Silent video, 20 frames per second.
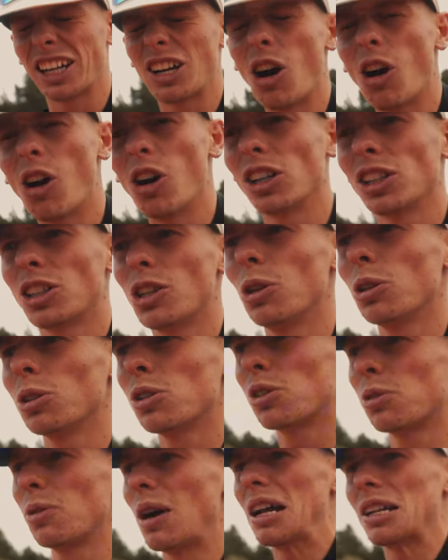hot and cold
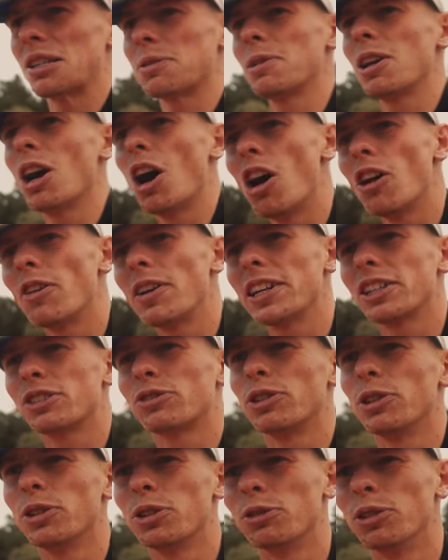sweats, my heart rate's
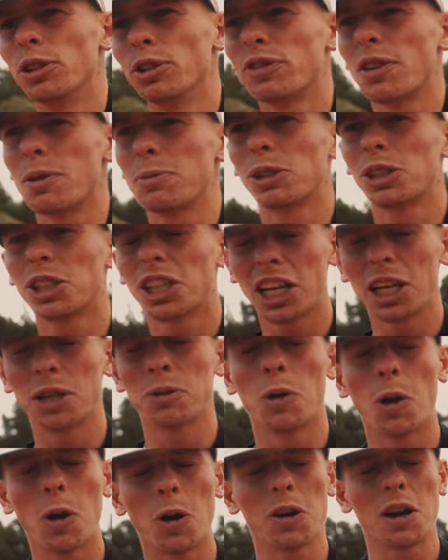through the roof and I'm shitting
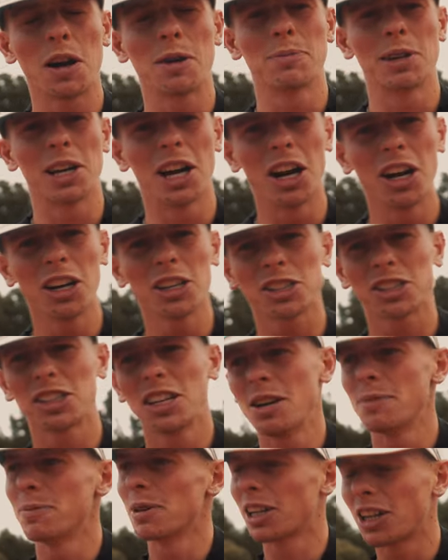water out my arse.
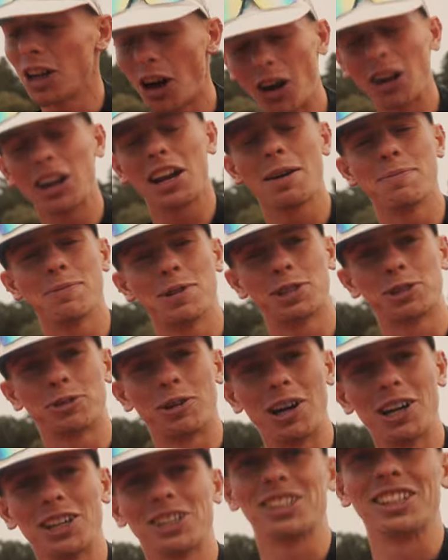They can't get much
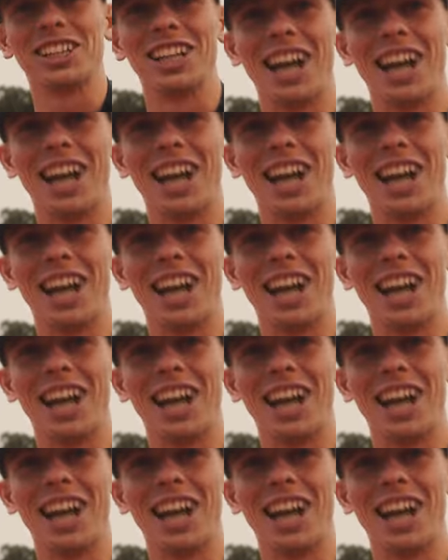worse than